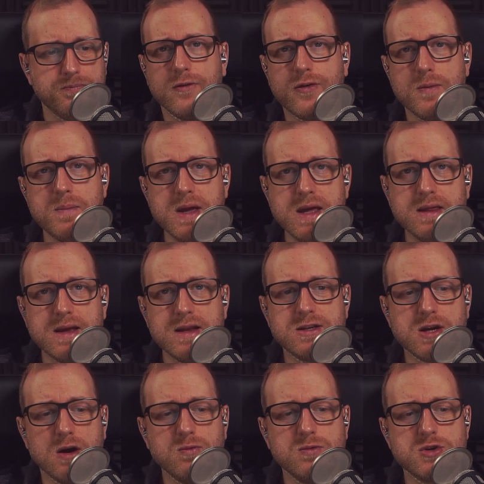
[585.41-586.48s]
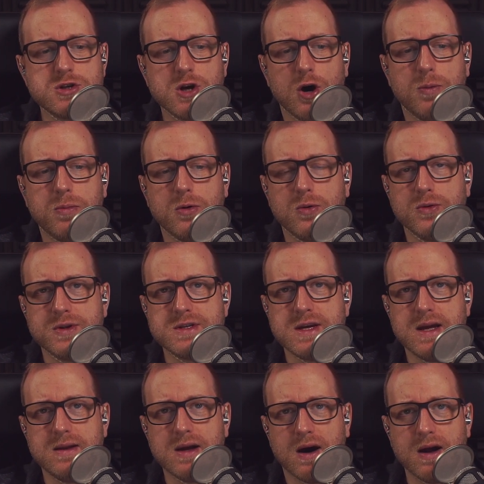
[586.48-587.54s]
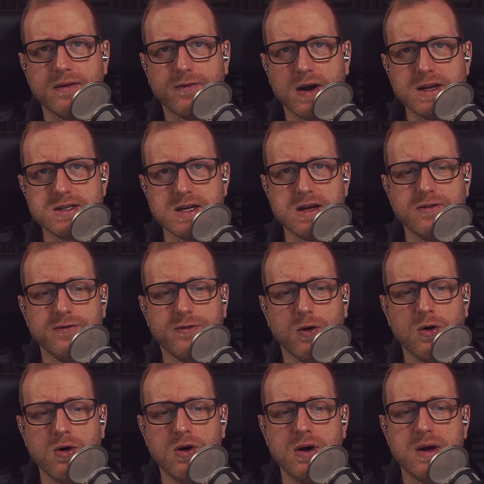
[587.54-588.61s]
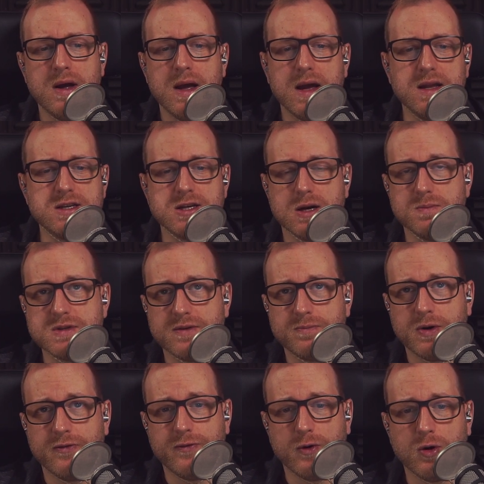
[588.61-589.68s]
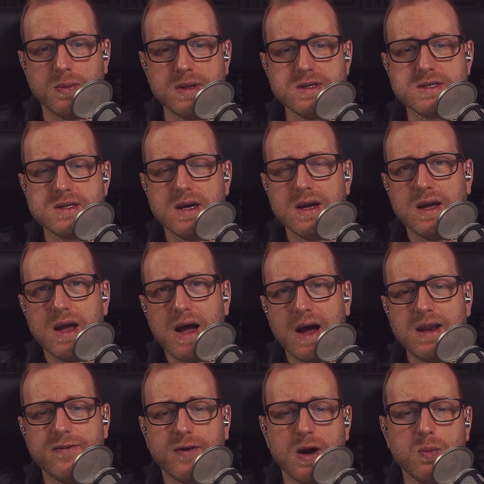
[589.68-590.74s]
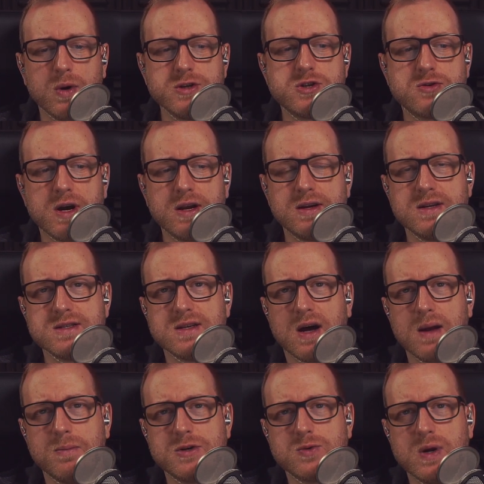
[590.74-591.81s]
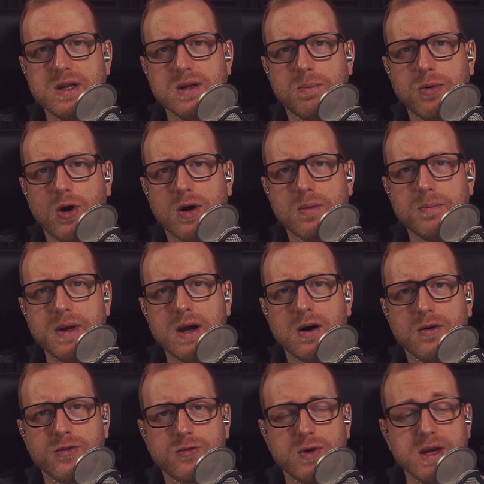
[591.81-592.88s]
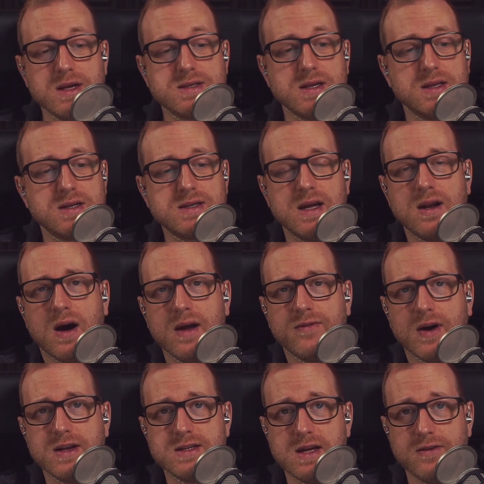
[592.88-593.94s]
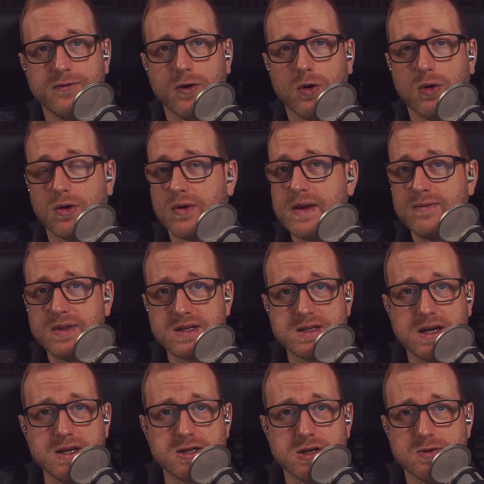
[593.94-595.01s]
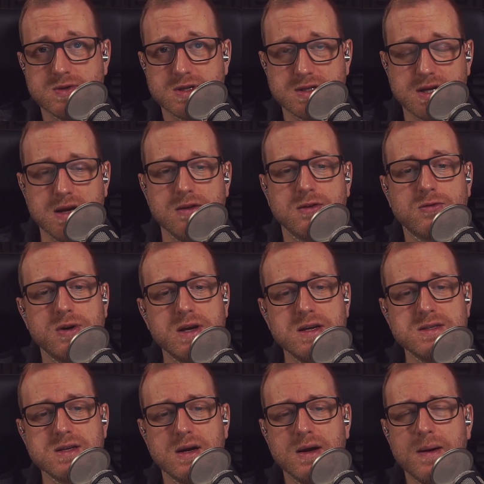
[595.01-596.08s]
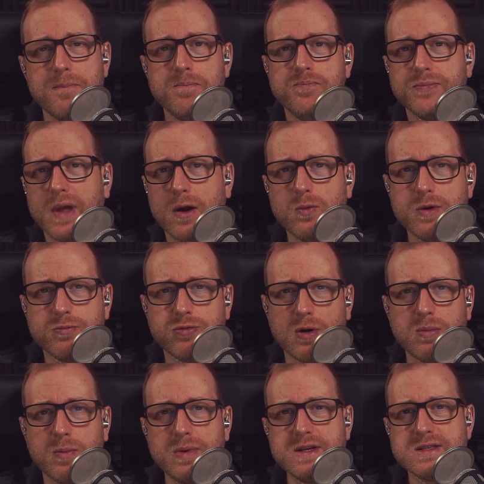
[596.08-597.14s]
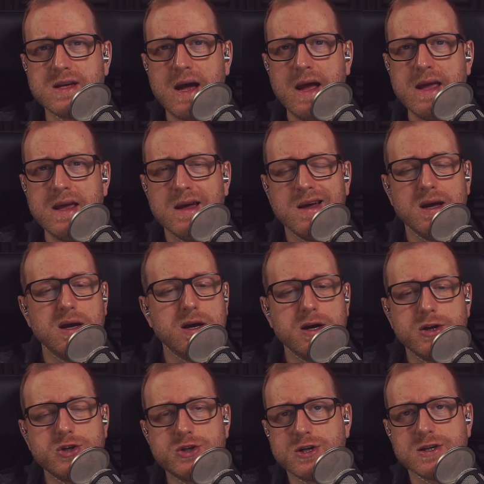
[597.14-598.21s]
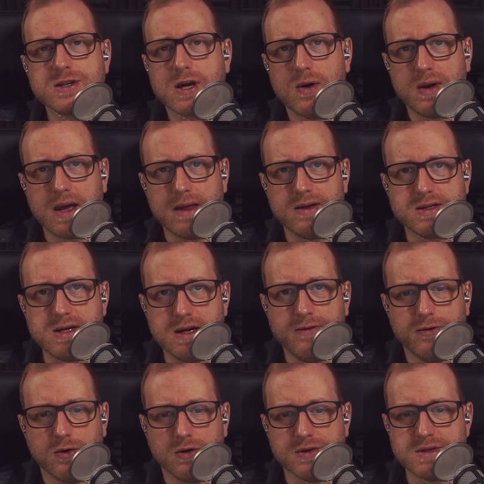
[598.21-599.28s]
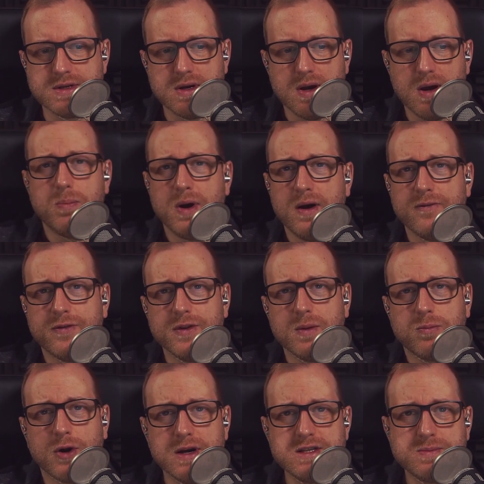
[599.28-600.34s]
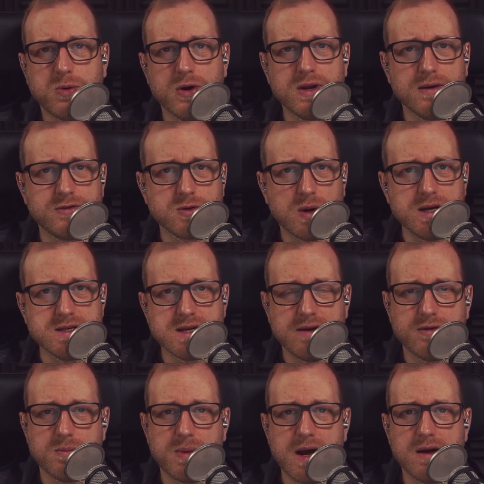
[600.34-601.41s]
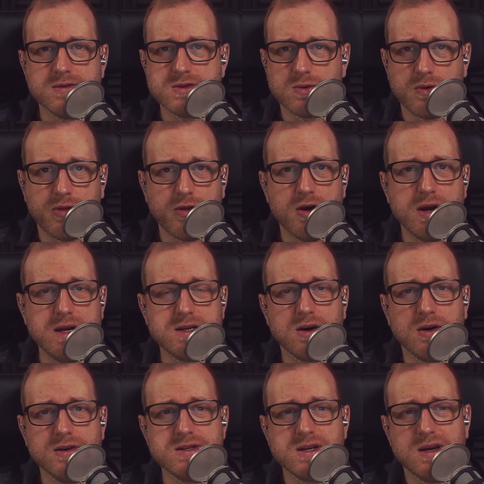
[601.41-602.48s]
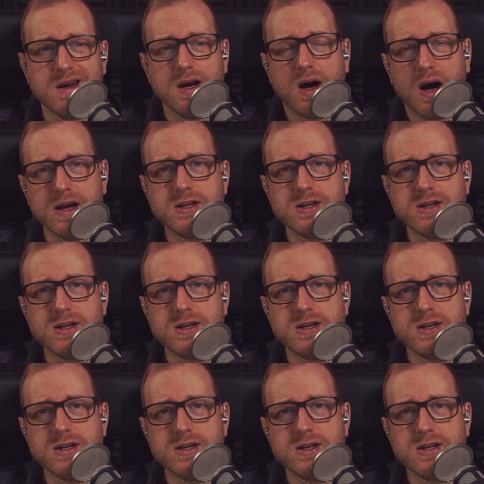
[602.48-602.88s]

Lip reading: For me, they don't topple the tin Hi-Fi T4 in terms of performance, and if I was trying to decide between the Blon BL-03s and the tin Hi-Fi T4, or even the T2s and T3s, I would probably say just go and get the T4s. But for the price point of £27 or $30, I